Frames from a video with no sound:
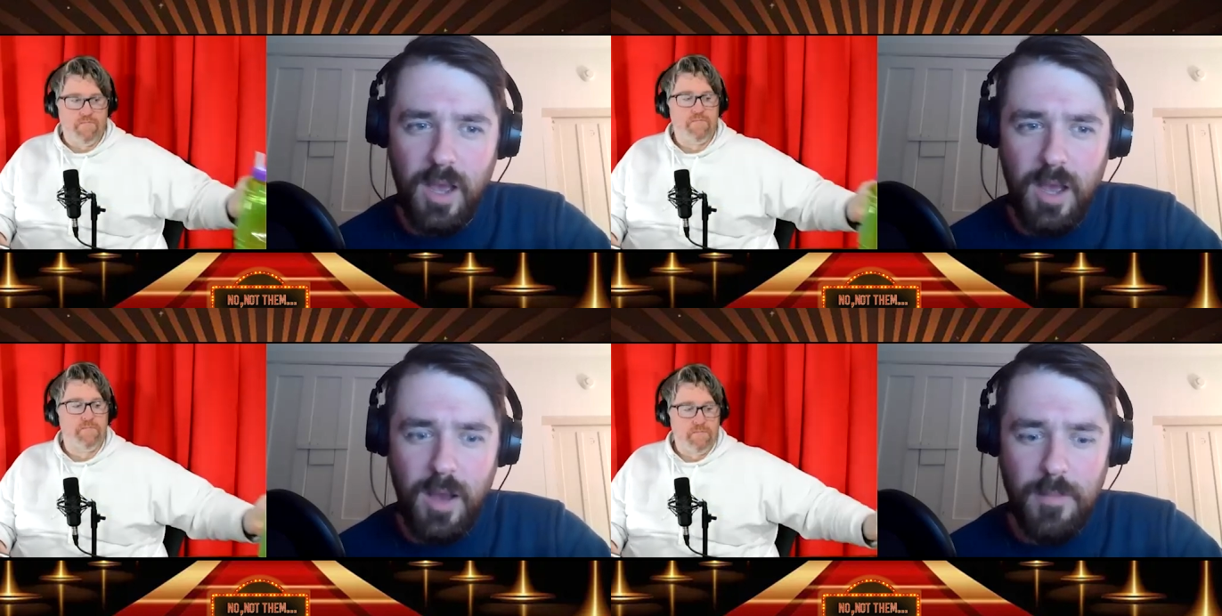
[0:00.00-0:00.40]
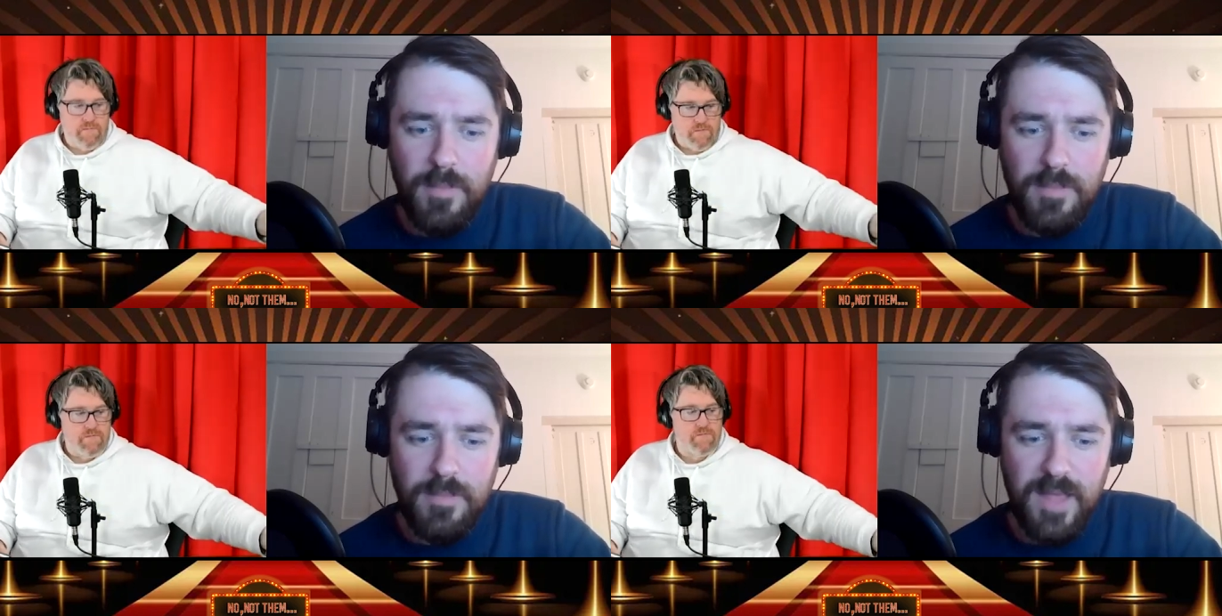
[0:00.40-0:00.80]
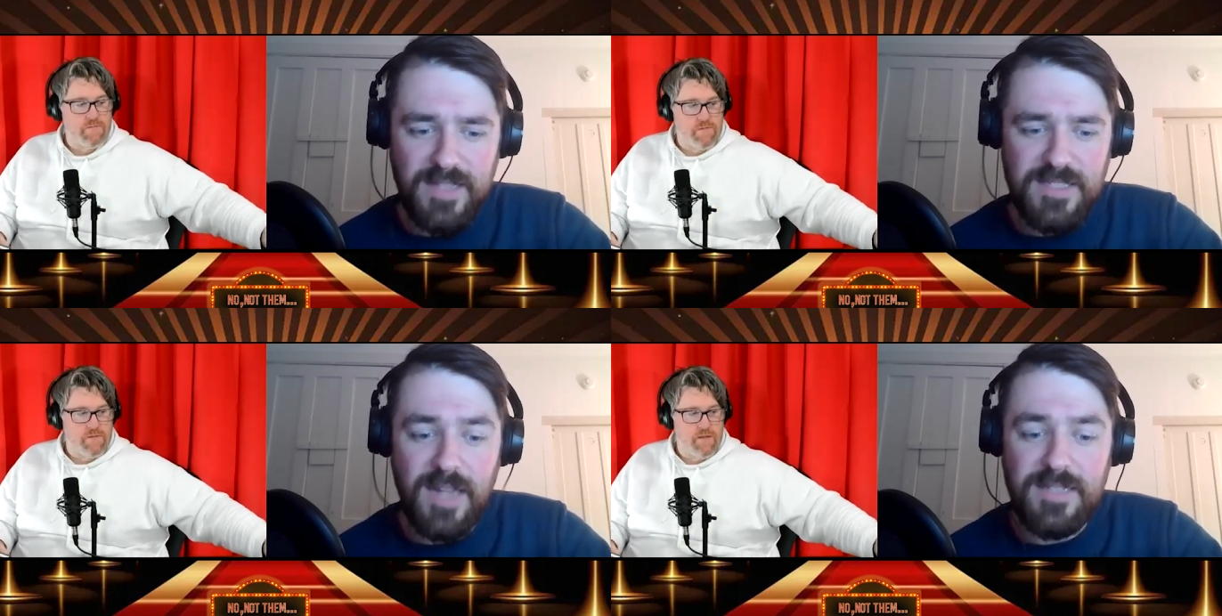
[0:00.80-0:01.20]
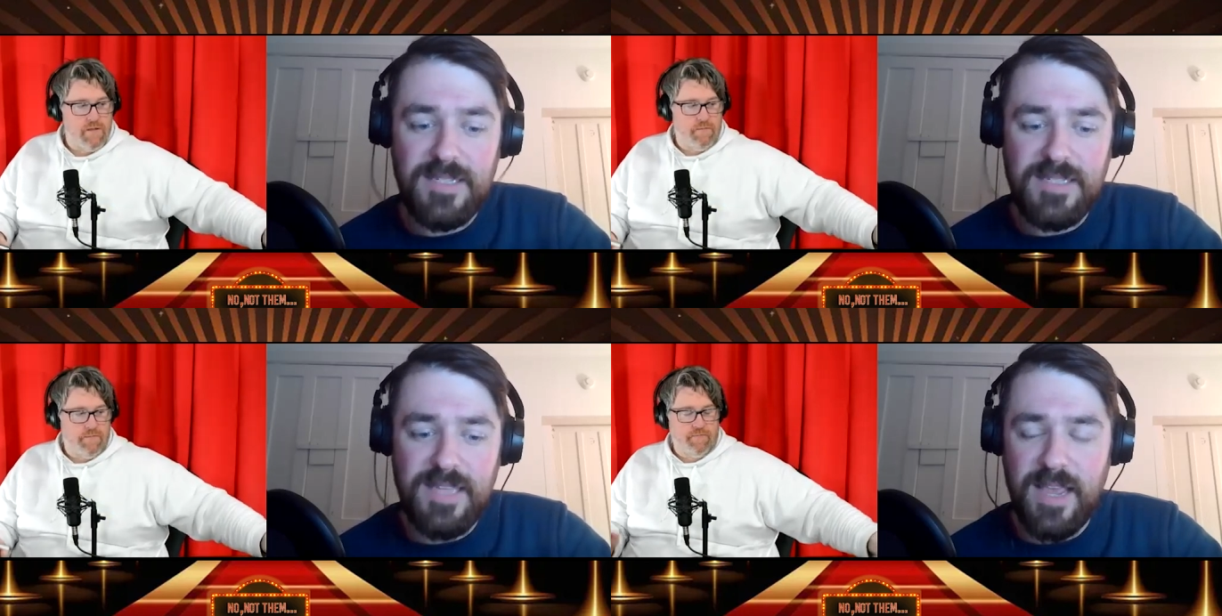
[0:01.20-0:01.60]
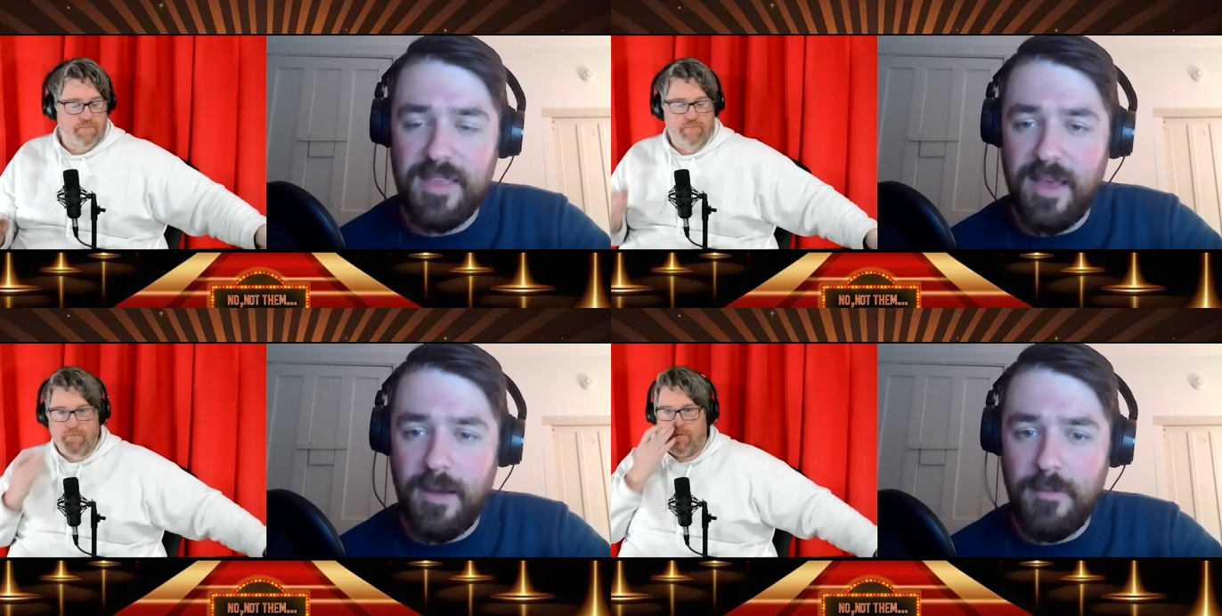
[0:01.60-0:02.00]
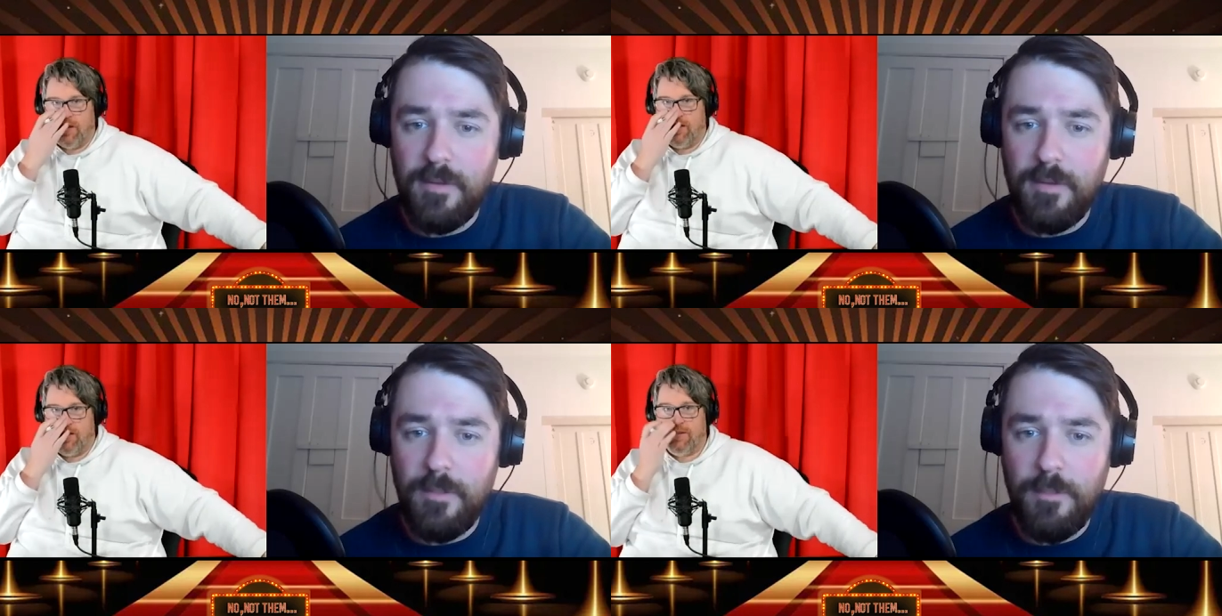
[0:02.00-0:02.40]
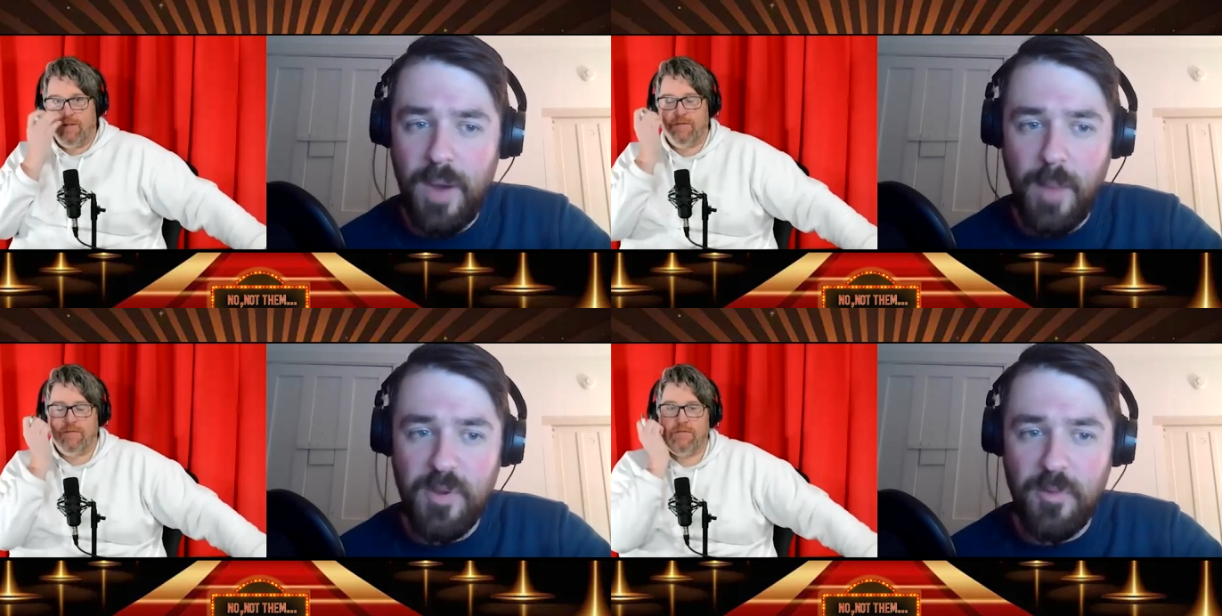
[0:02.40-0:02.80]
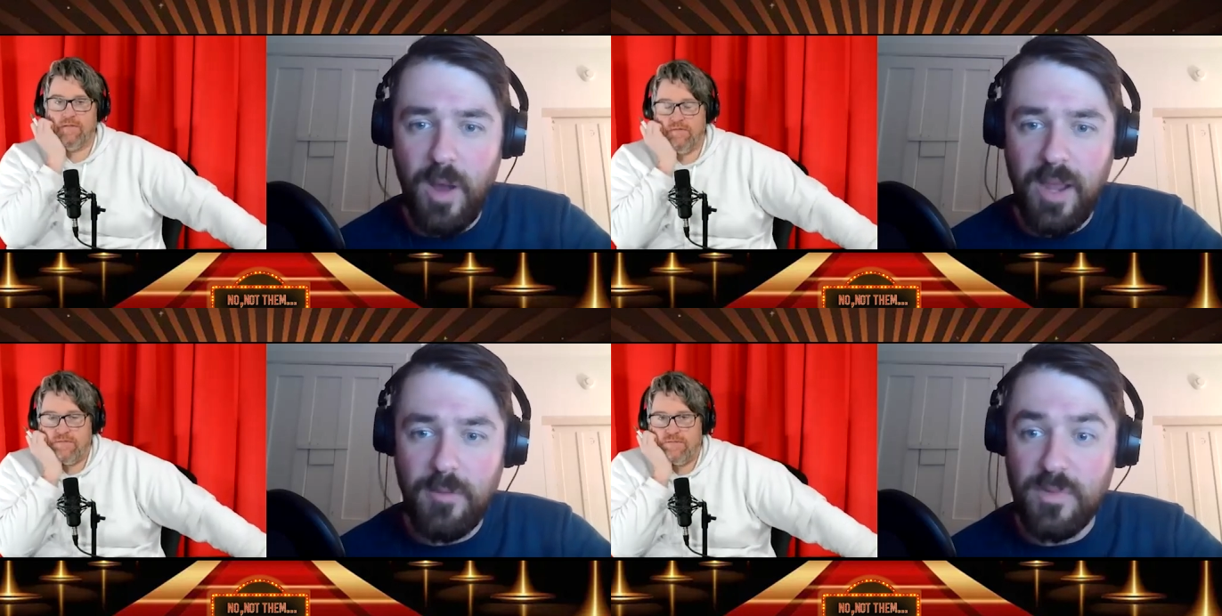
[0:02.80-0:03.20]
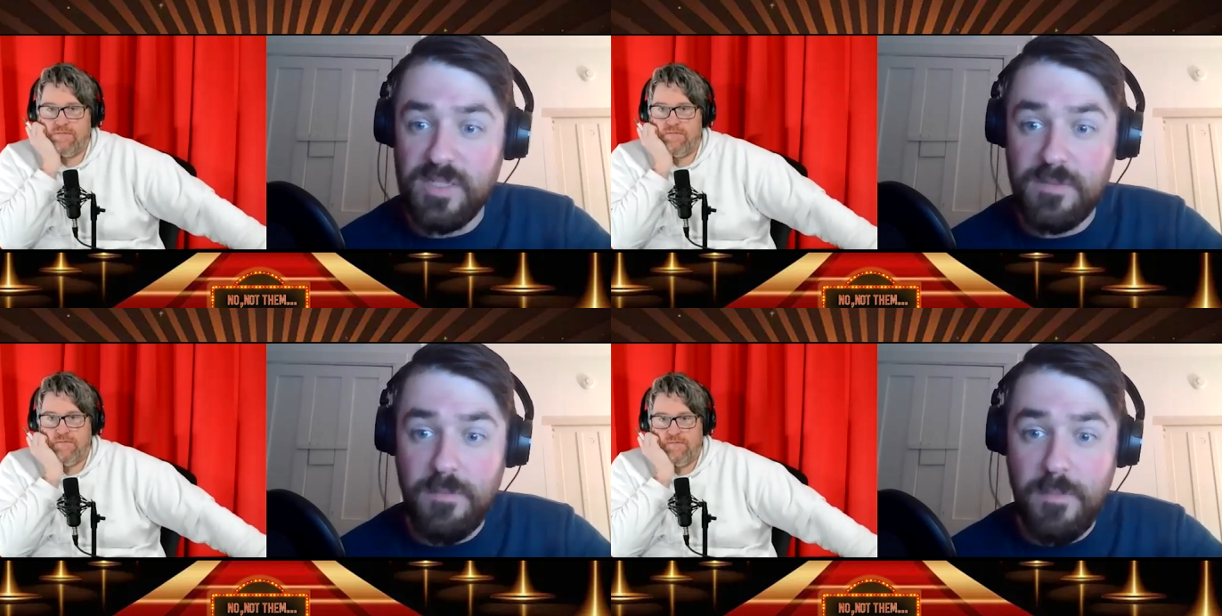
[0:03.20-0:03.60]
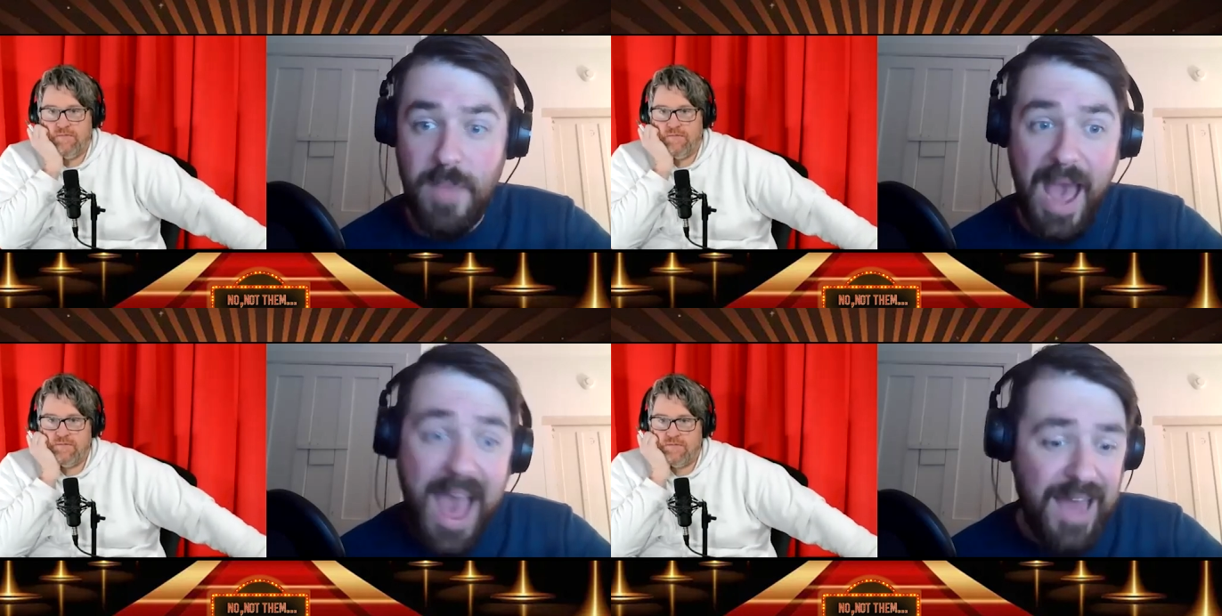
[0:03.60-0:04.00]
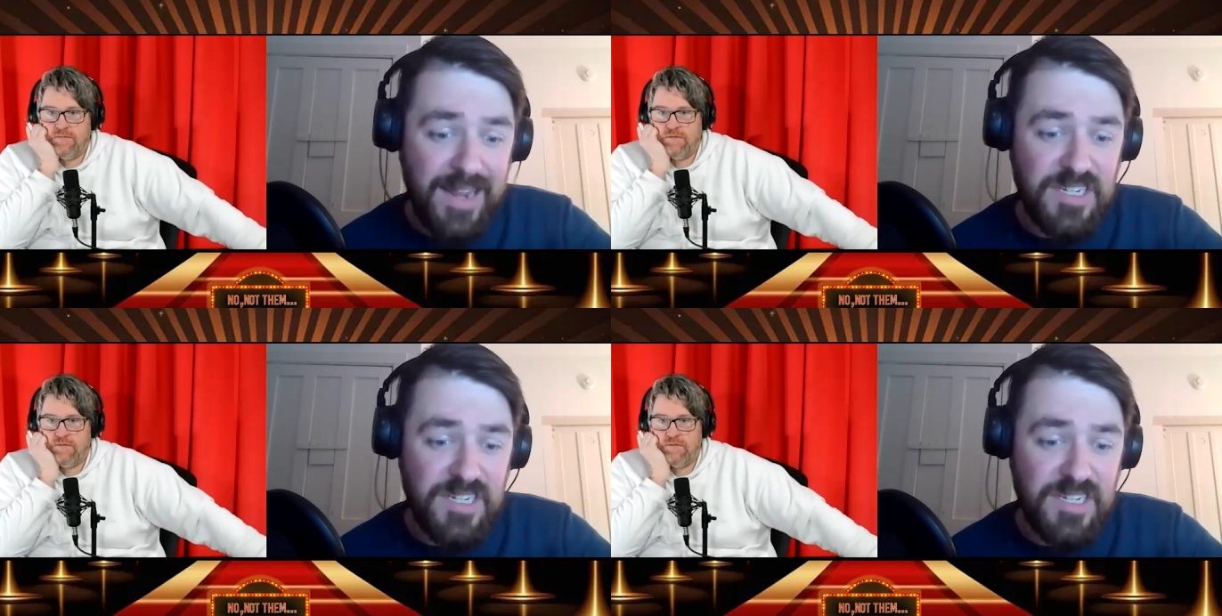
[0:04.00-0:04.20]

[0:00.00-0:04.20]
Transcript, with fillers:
Speaker 1: Um, that's not to say that Bobby Wine was bad.